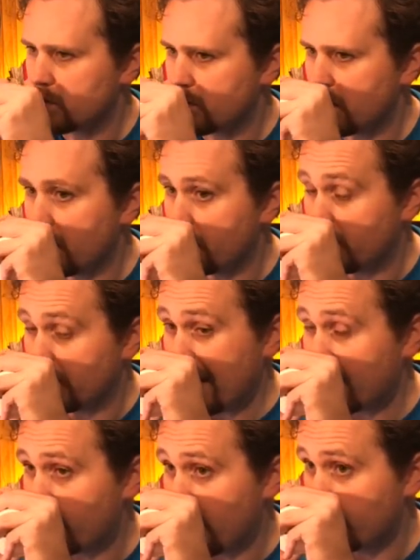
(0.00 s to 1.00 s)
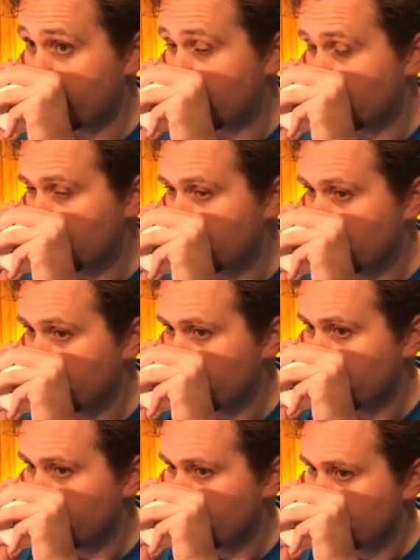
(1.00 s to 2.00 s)
Uh, black pepper.
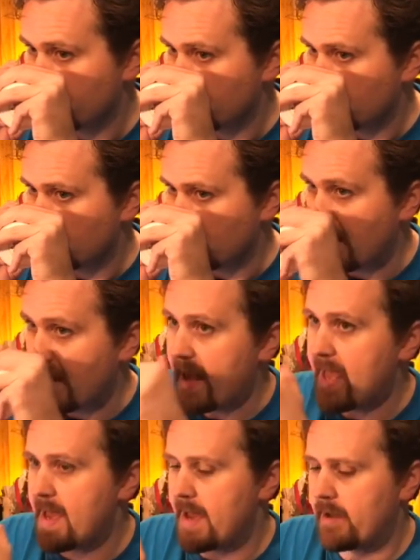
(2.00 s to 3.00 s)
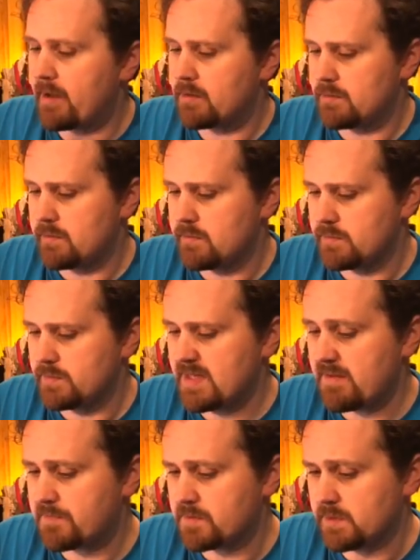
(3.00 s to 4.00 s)
Yeah,
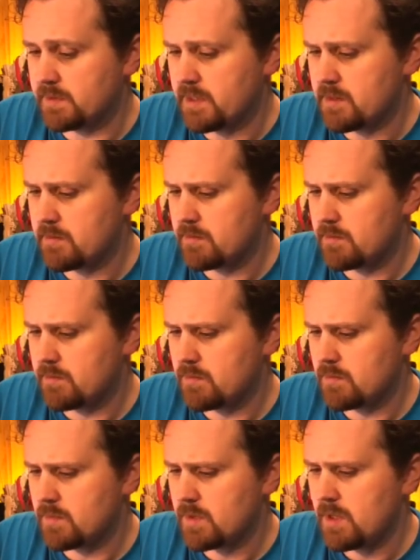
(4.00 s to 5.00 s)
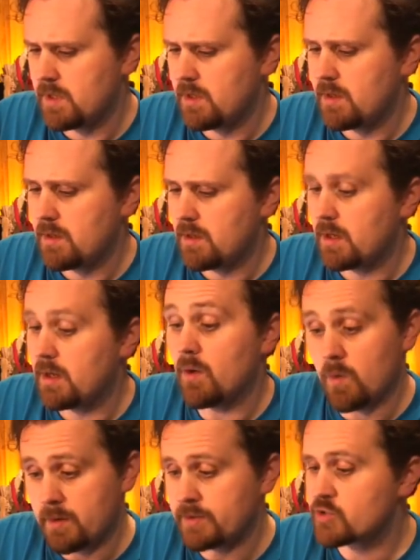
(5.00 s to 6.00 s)
definitely. Uh,
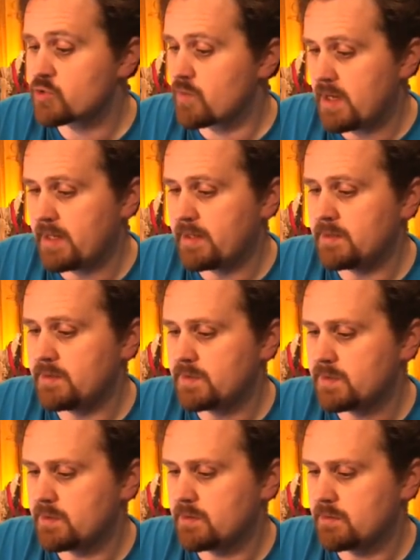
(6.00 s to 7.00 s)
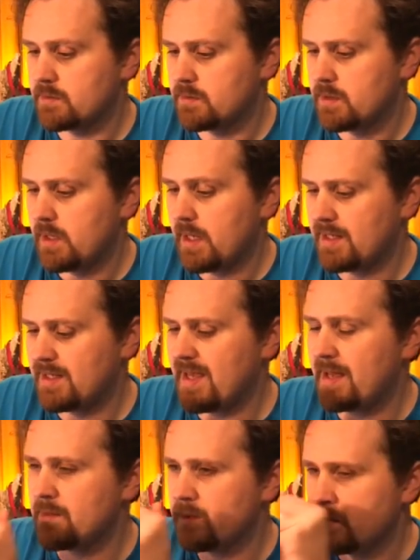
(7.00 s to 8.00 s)
orange rind.
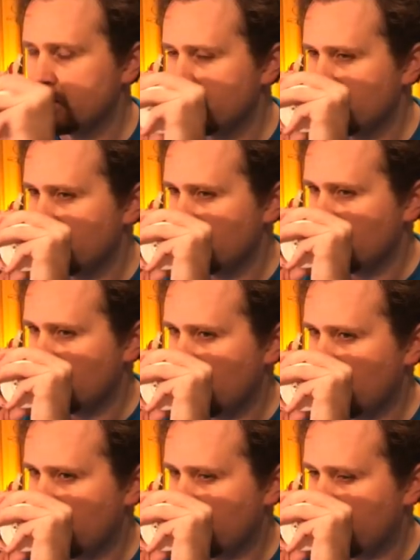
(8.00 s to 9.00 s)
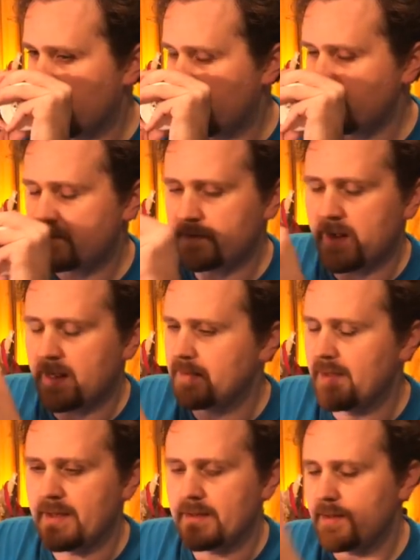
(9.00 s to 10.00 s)
Again, uh, I just find
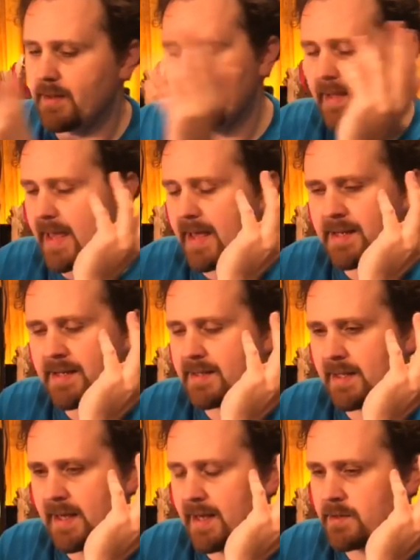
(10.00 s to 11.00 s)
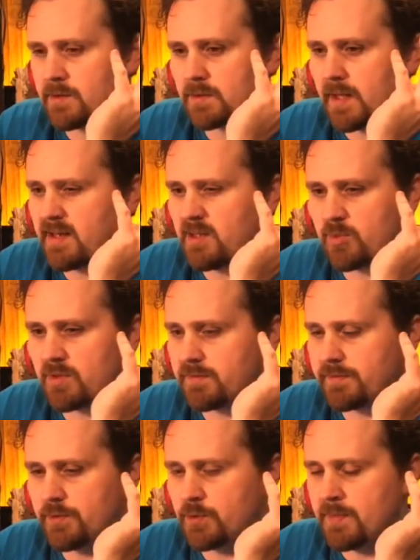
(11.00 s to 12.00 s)
that like any candle, any
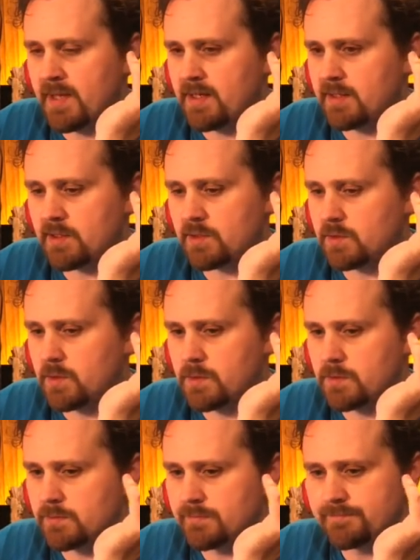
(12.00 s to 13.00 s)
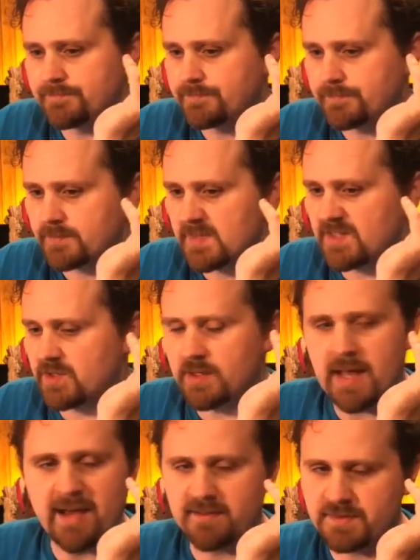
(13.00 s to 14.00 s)
perfume, any cologne is going to
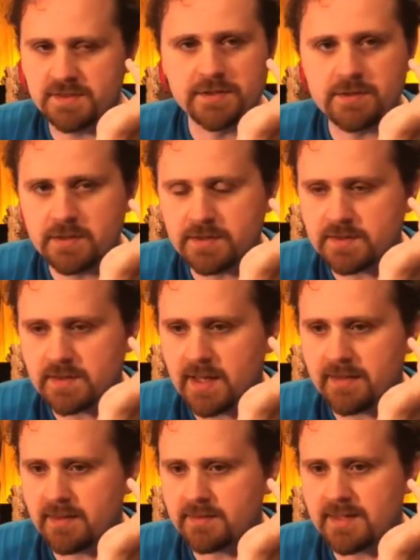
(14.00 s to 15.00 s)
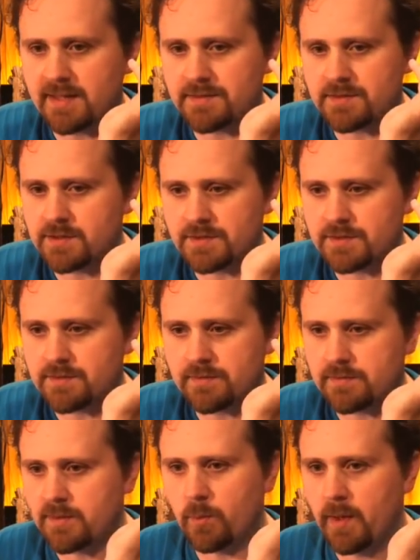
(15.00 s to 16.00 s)
have citrus. I think that's just
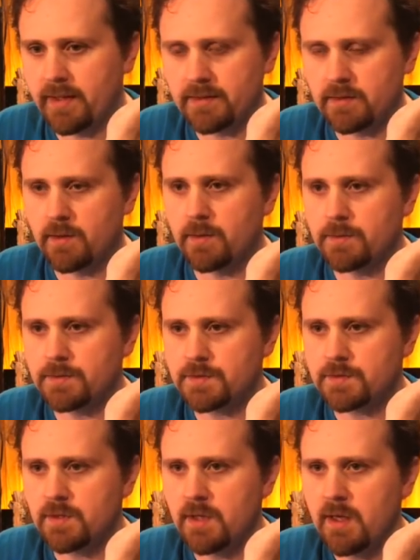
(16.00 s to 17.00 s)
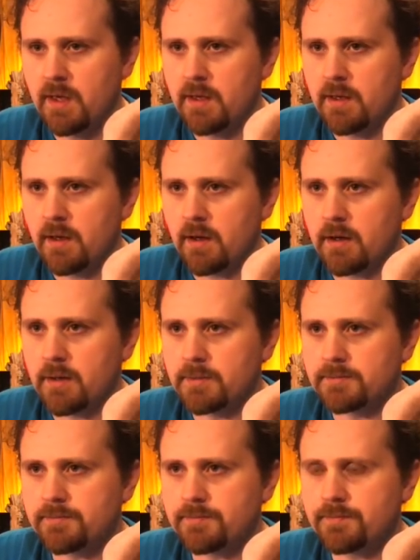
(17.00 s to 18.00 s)
the way it goes uh,
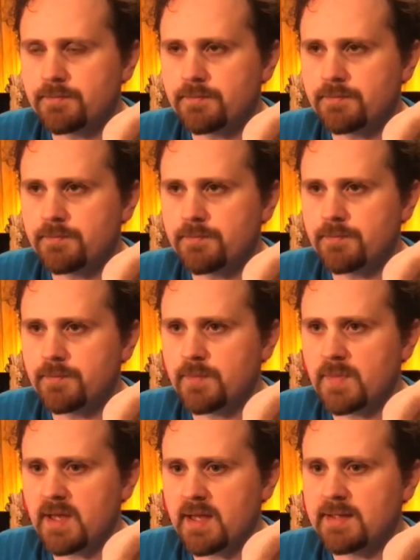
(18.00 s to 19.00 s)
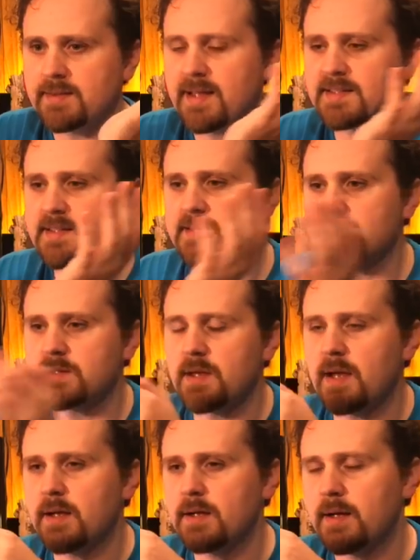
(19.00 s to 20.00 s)
unless it's
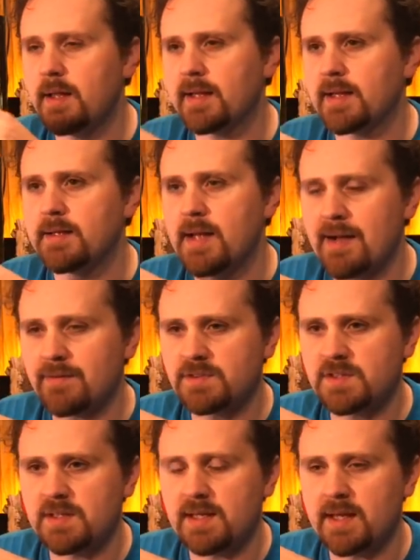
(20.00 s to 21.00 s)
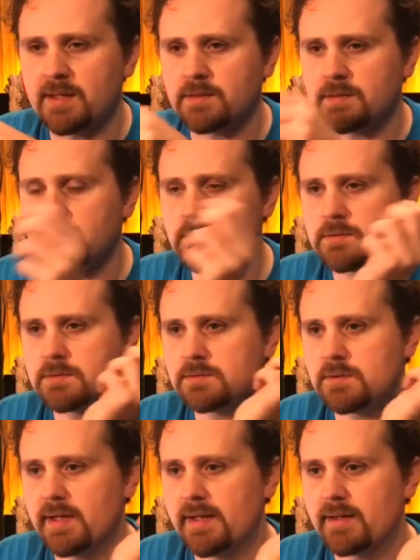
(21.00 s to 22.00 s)
like a novelty candle,
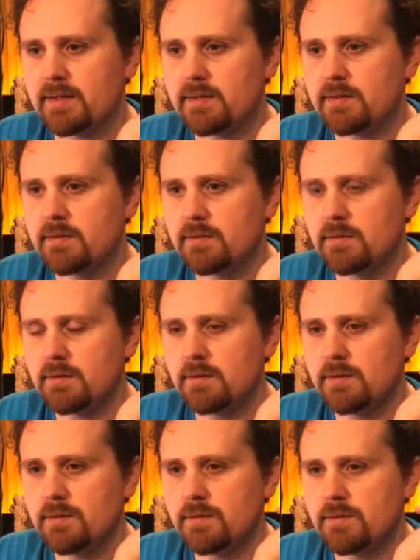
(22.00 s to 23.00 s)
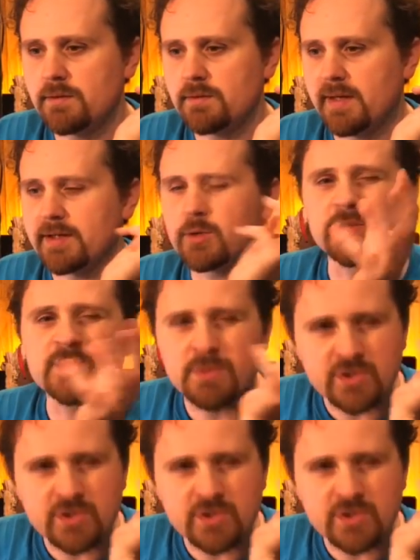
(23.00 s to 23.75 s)
like like Christmas